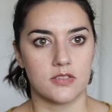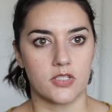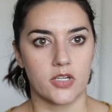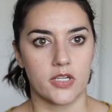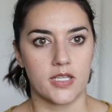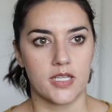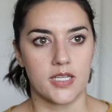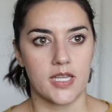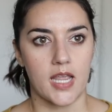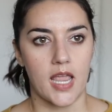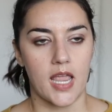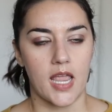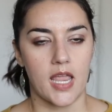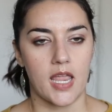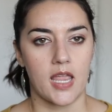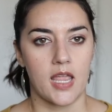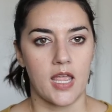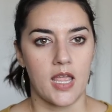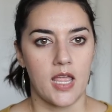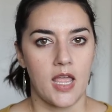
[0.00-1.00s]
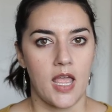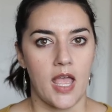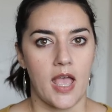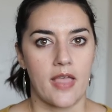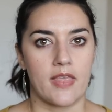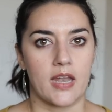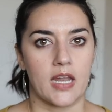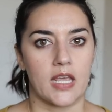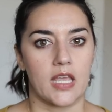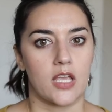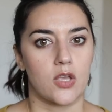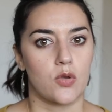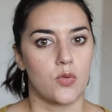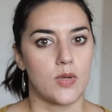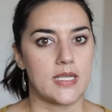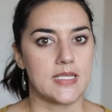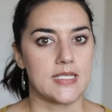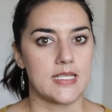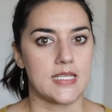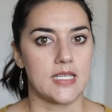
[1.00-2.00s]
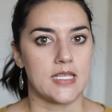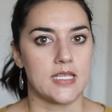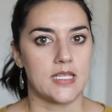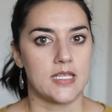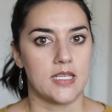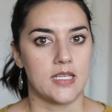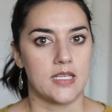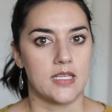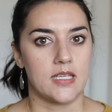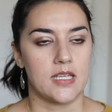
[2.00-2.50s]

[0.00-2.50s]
during the day and then I get queasy